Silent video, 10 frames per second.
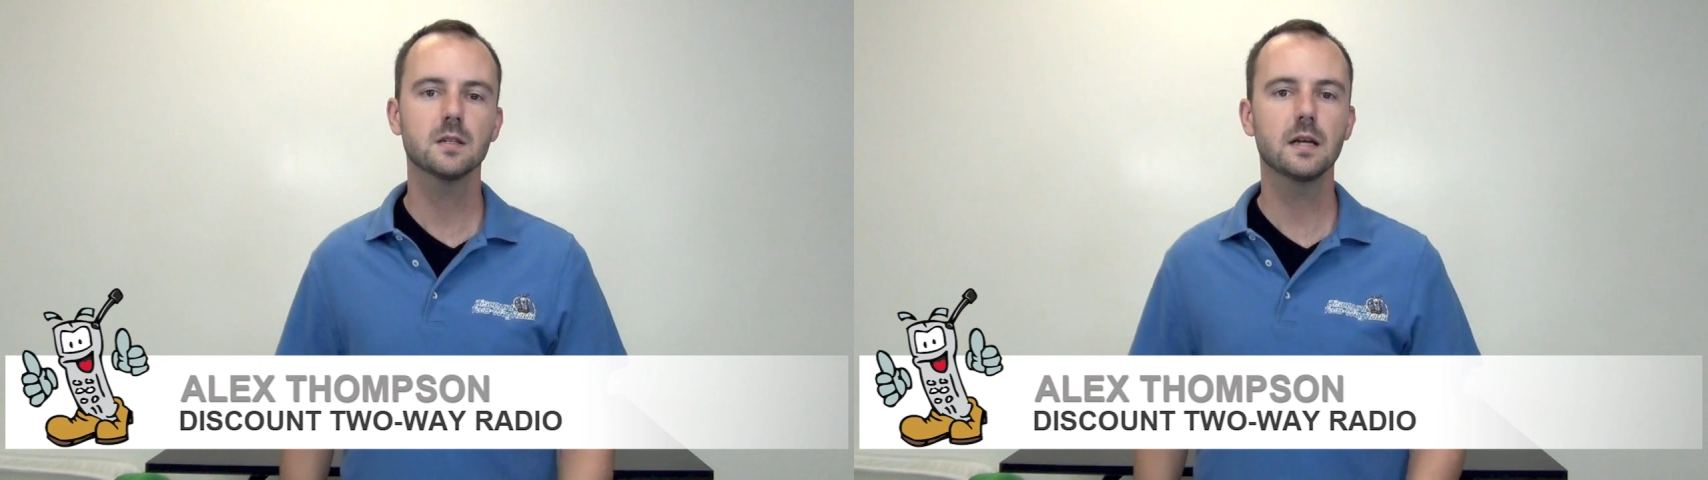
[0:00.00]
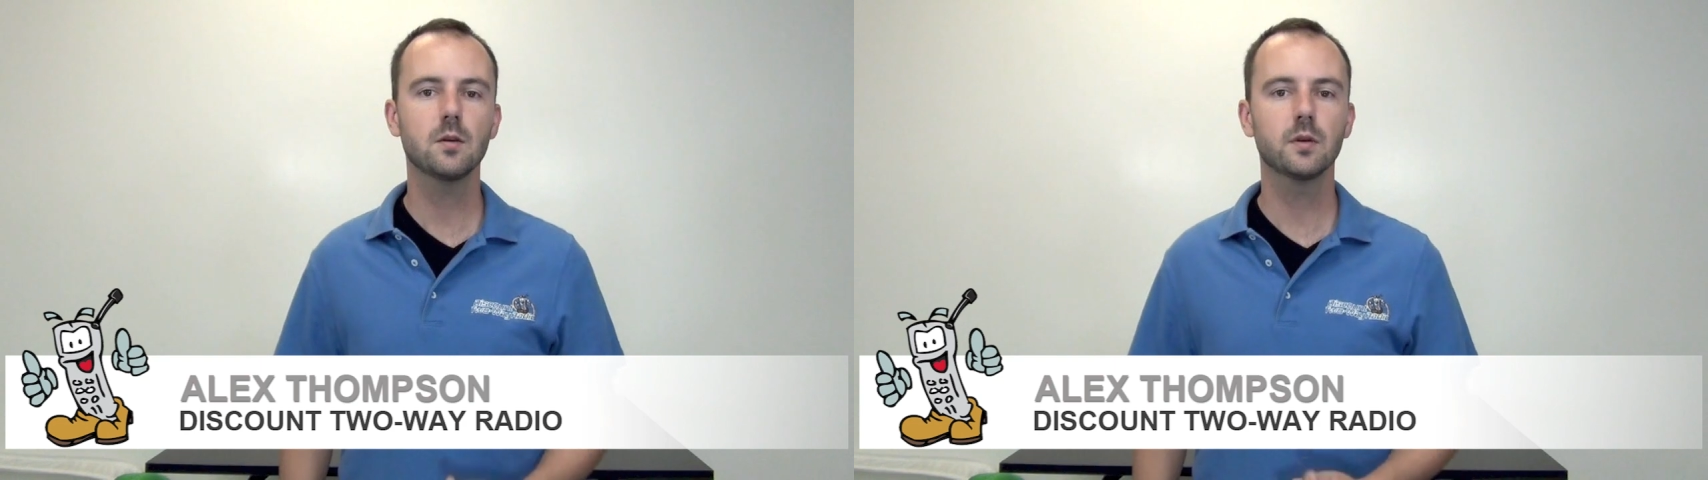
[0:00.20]

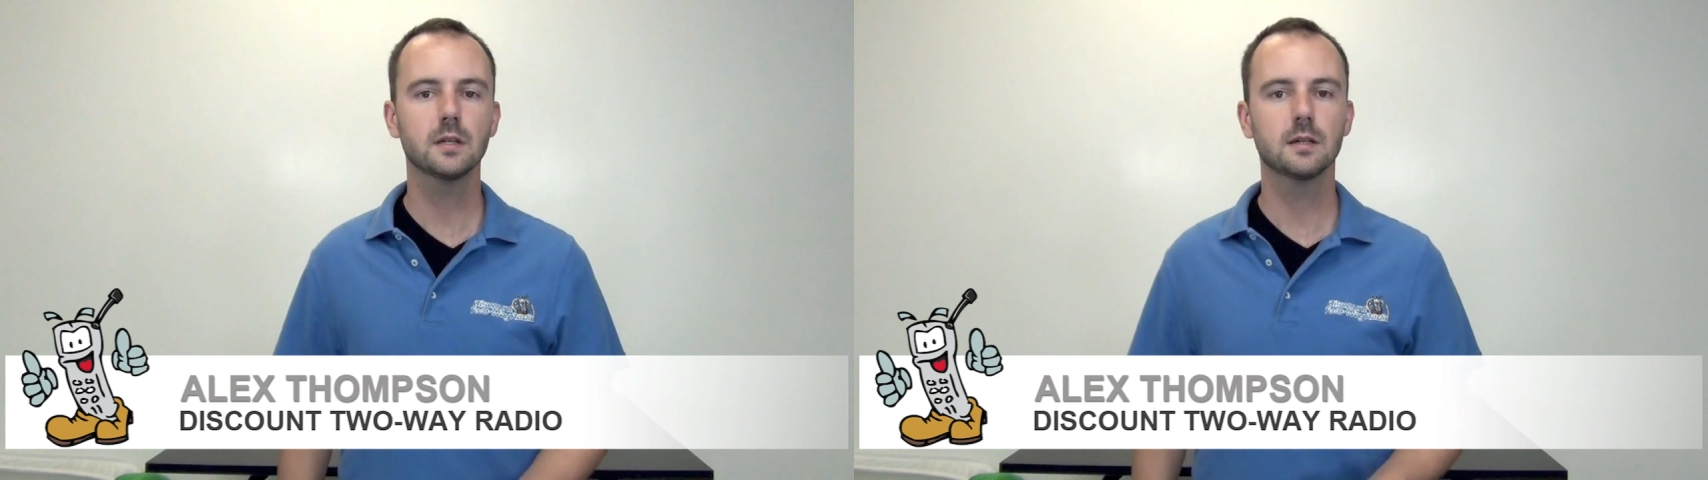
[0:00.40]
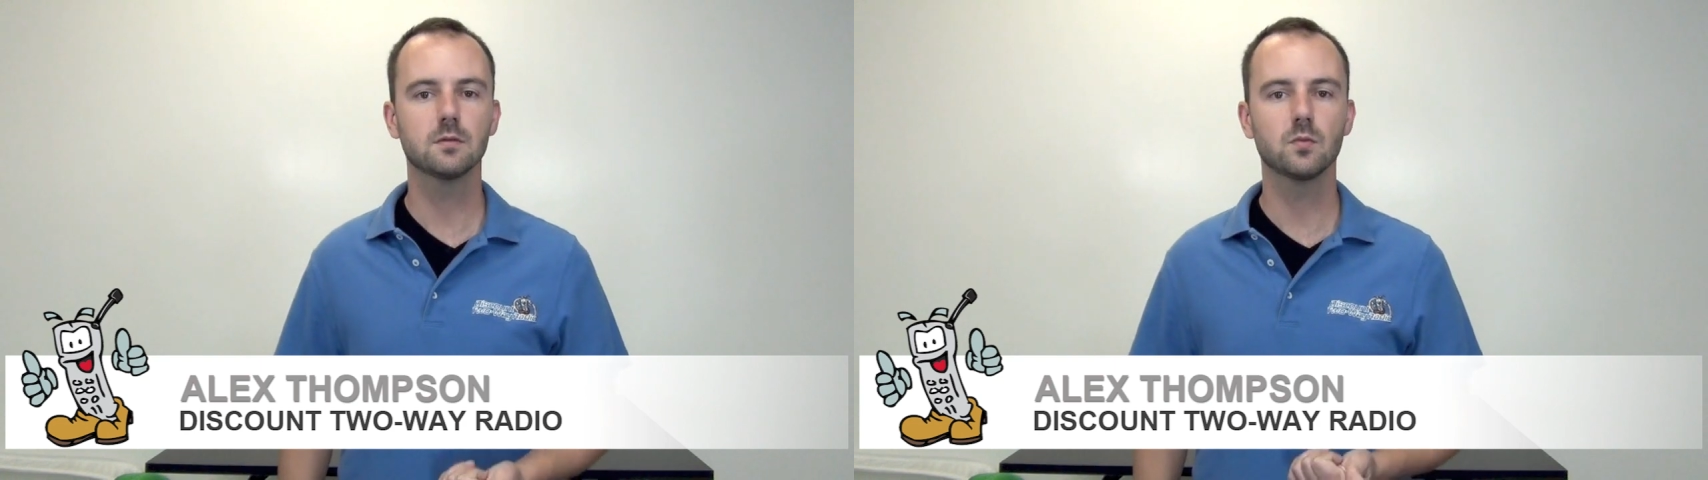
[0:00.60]
Today I
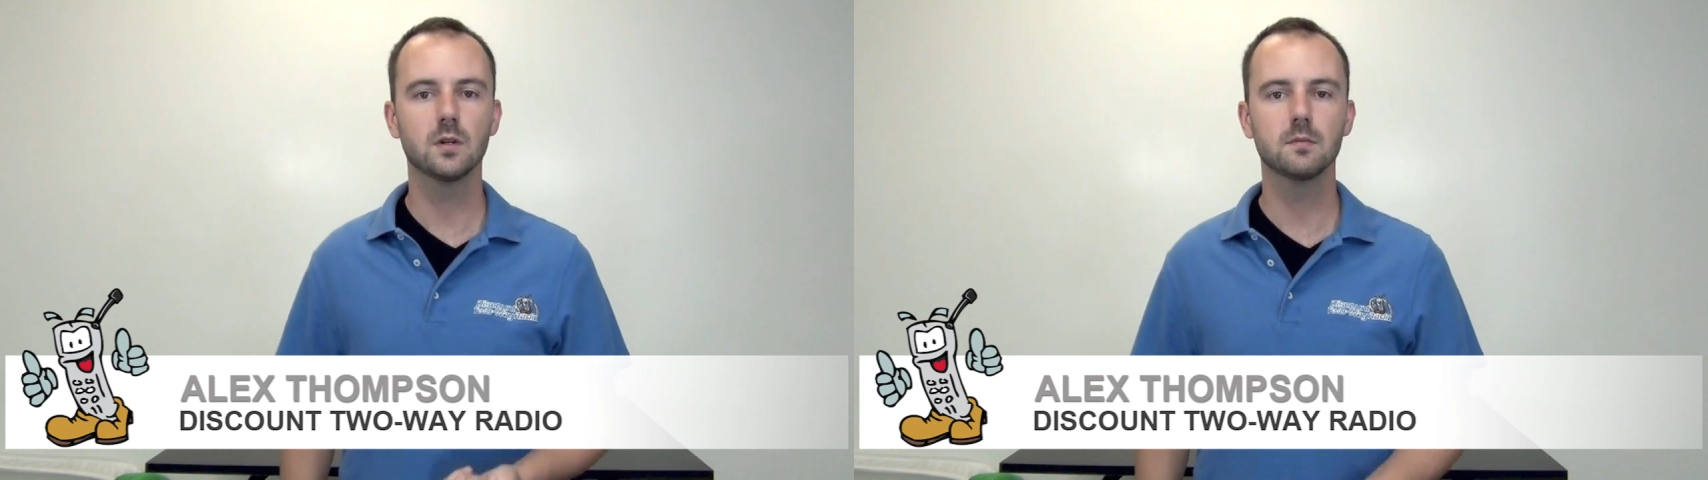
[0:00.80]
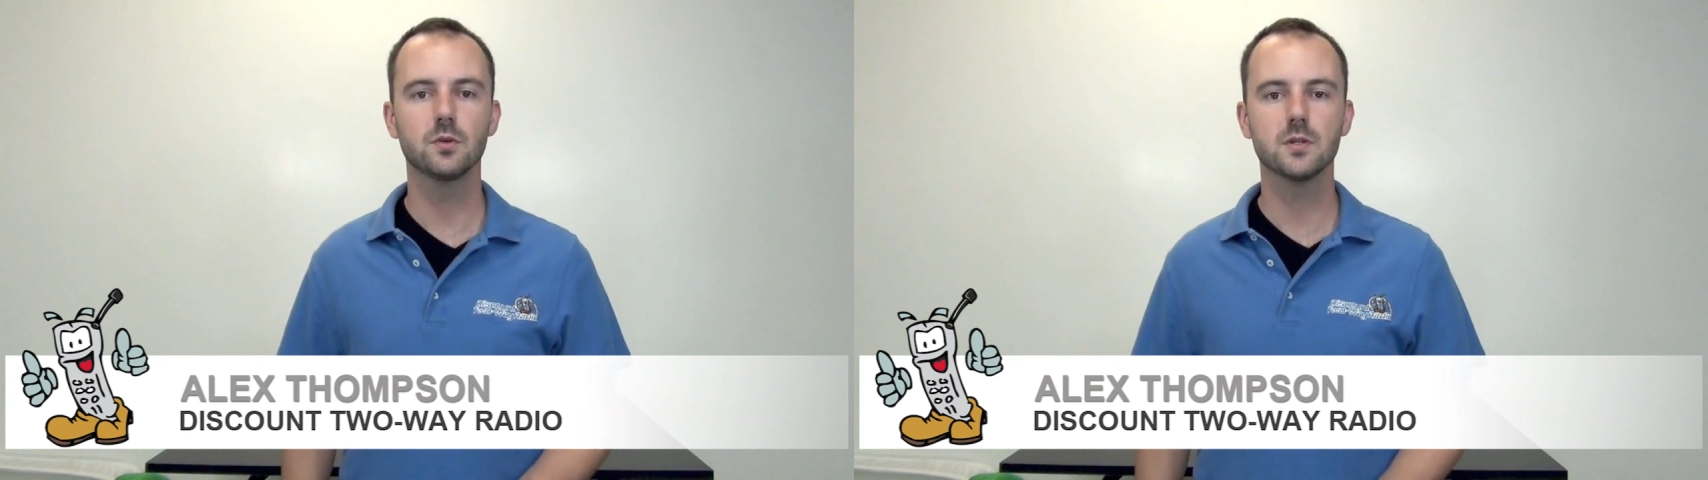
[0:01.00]
want to cover
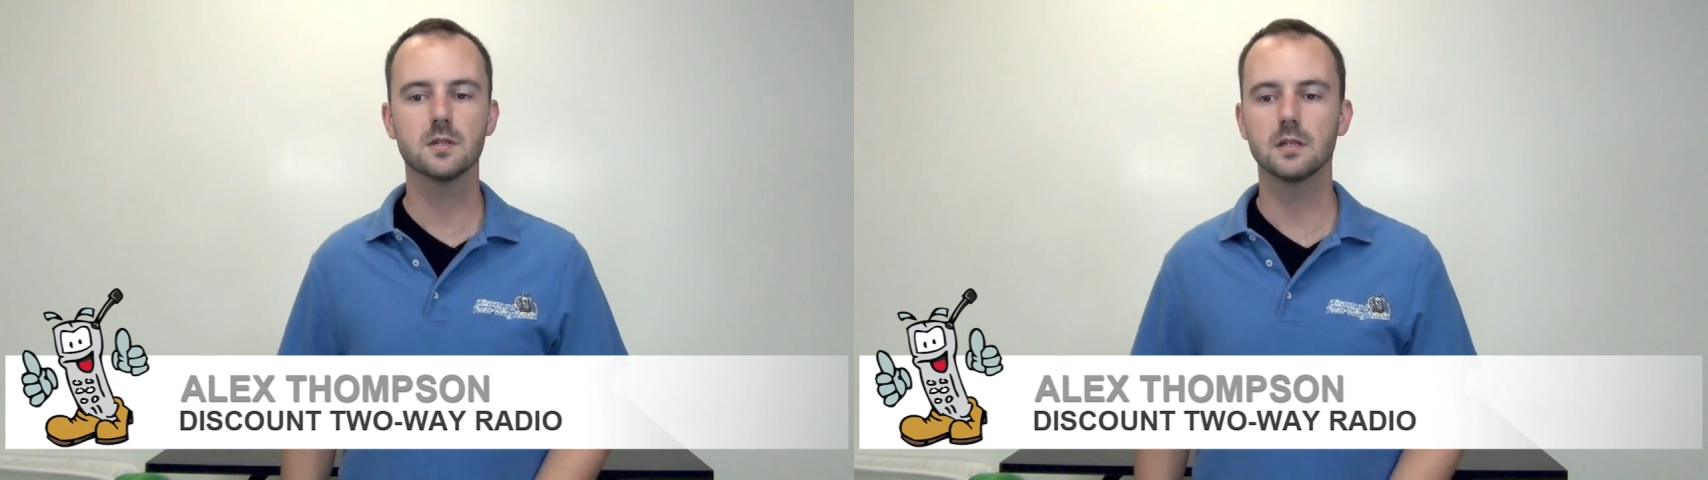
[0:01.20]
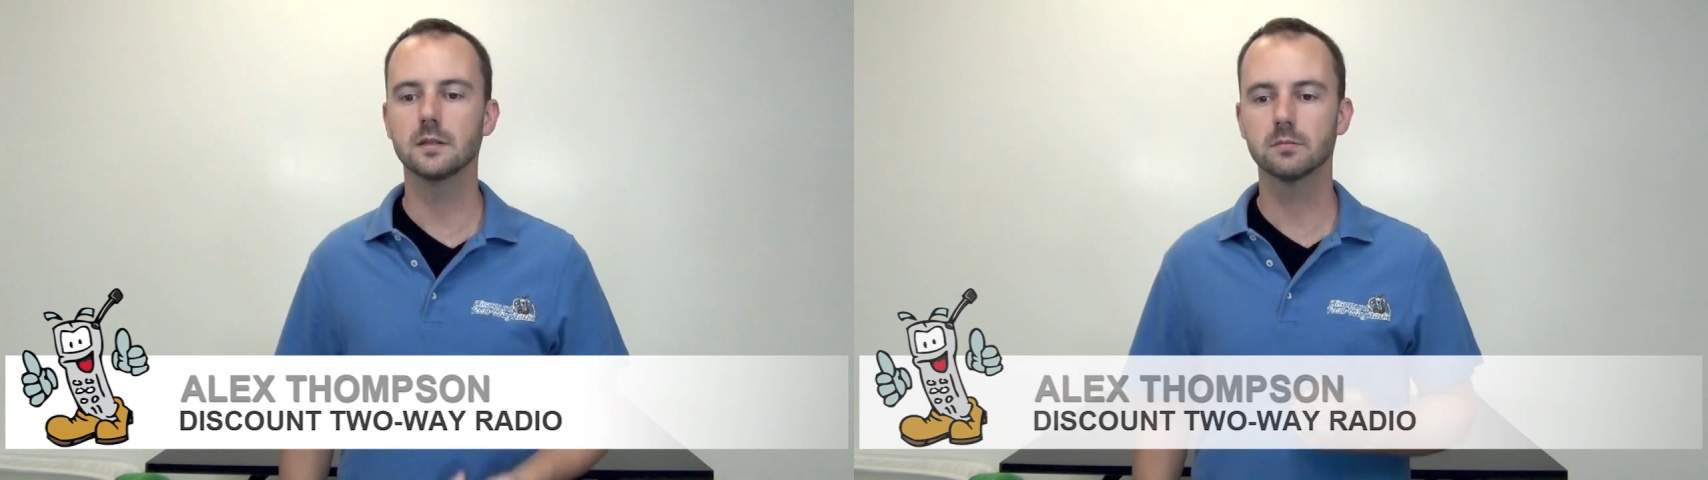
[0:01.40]
one of the
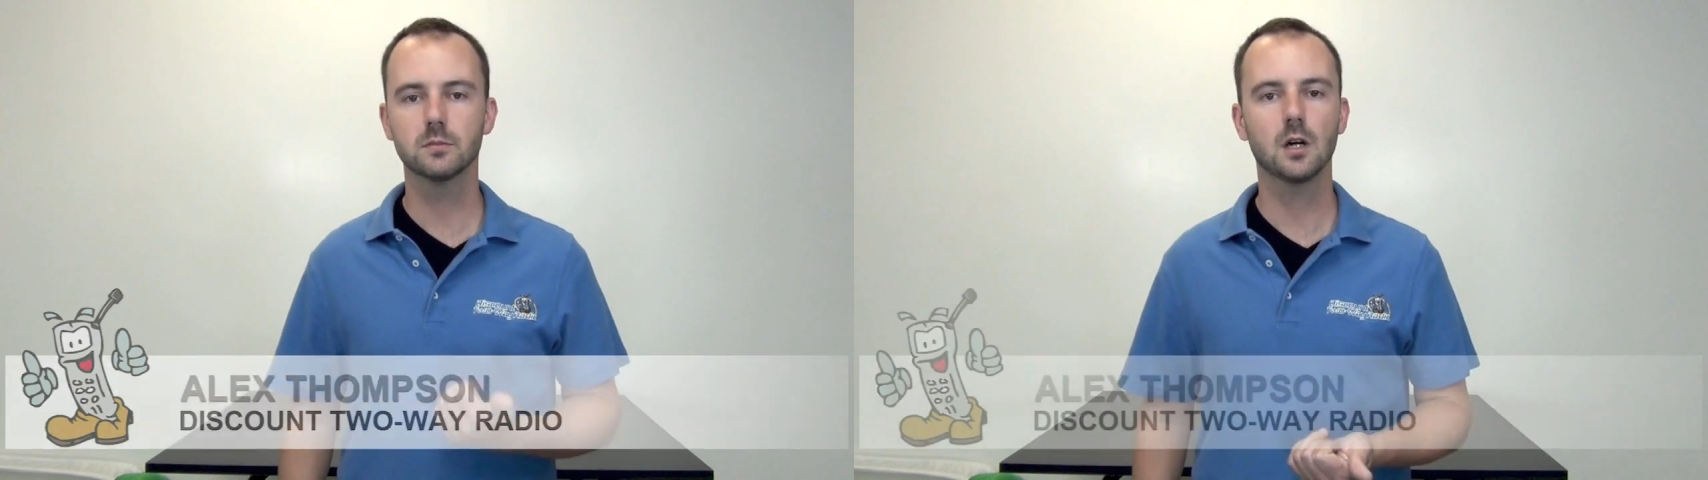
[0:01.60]
most uh,